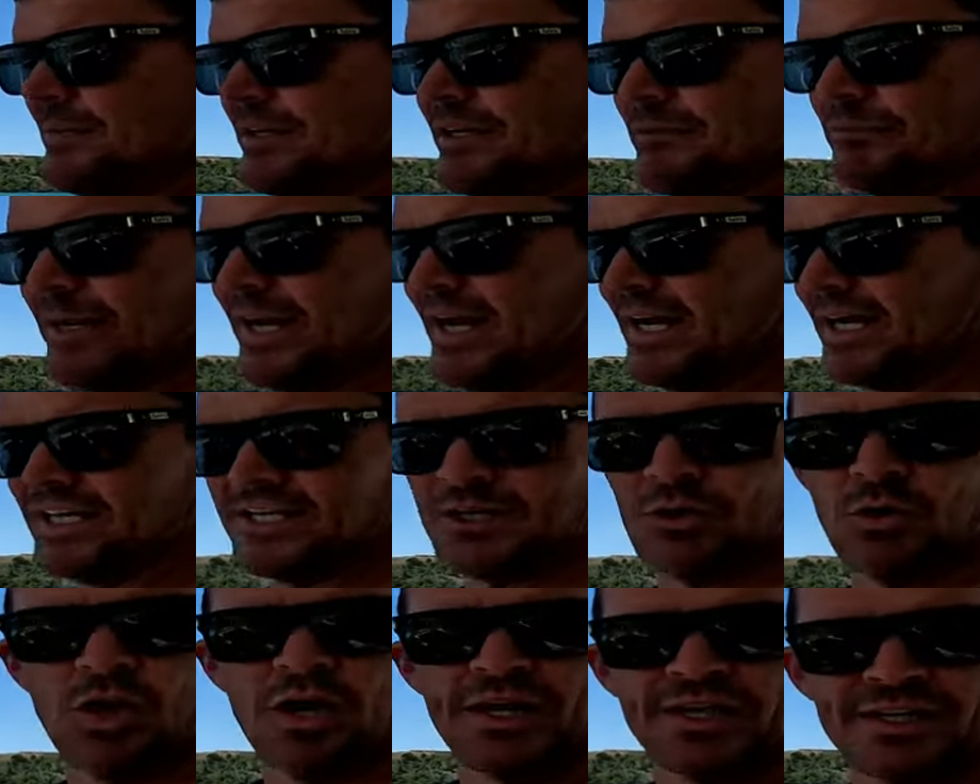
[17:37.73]
mean, rarely
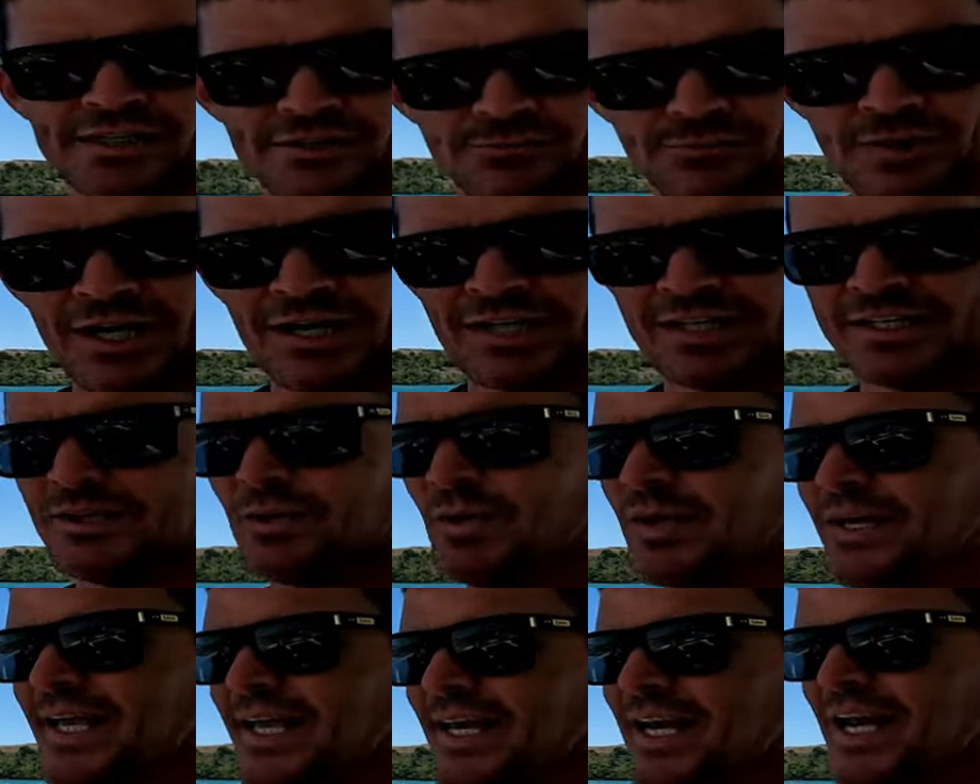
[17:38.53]
do I rarely do
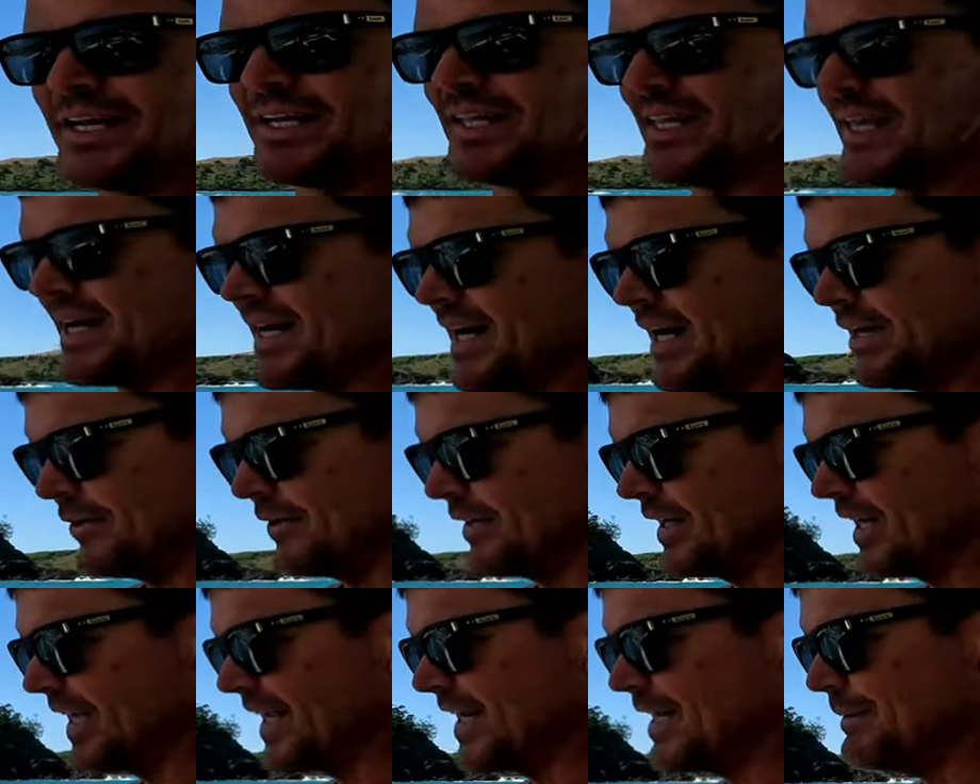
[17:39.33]
I get under that
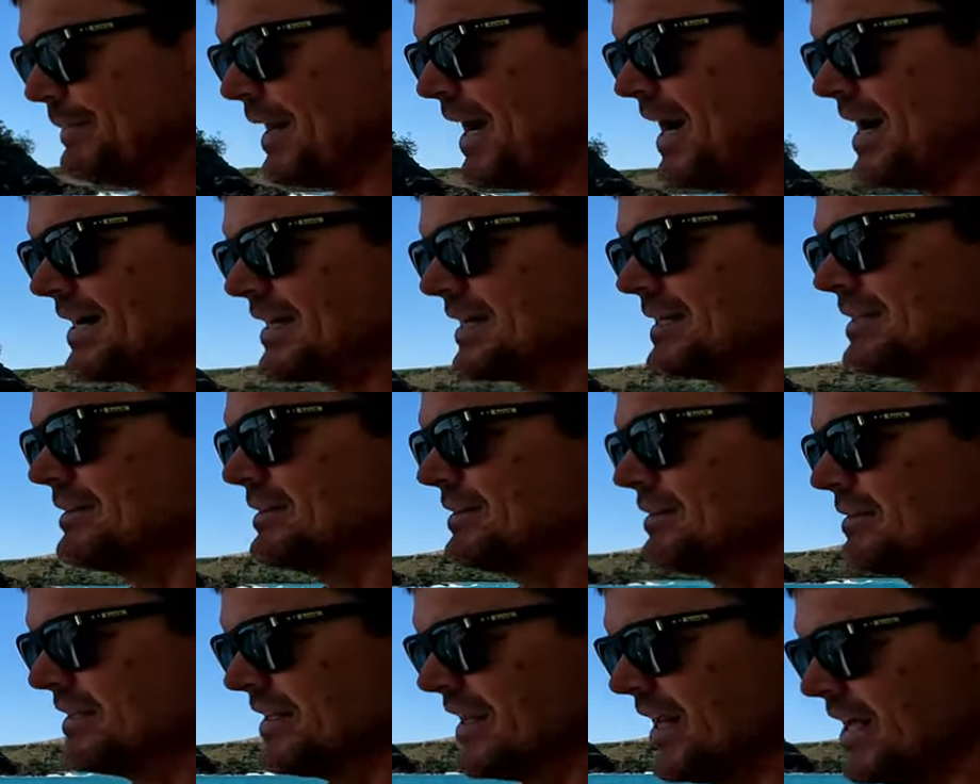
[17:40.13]
100 litre mark,
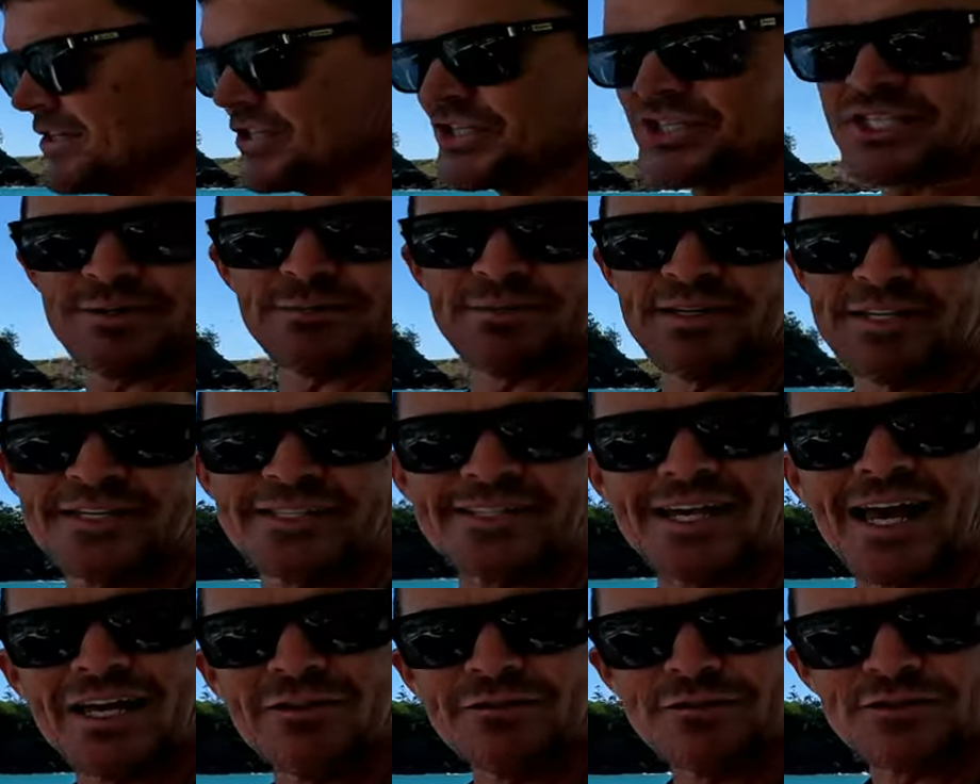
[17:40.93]
you know, just to be
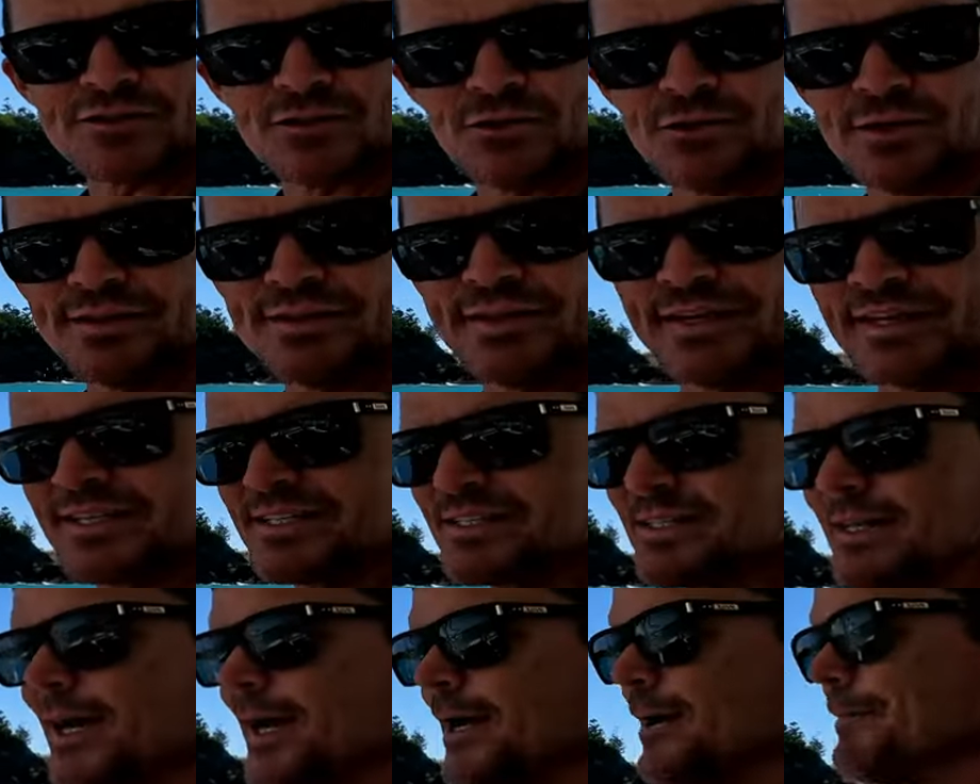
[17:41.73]
safe sort of thing.
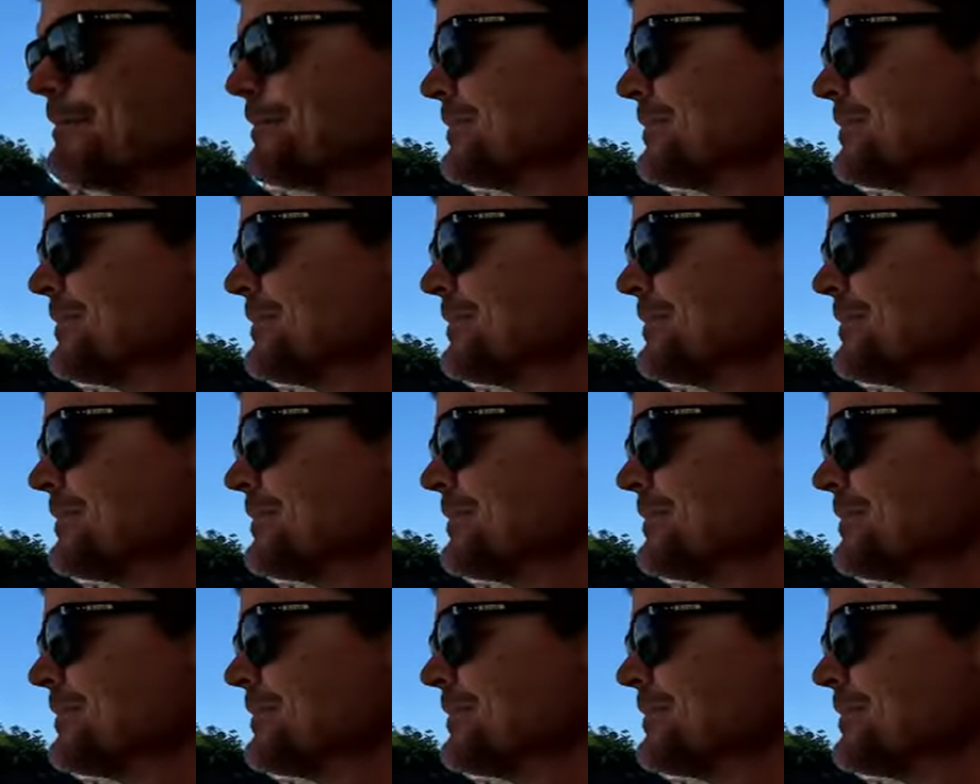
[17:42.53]
So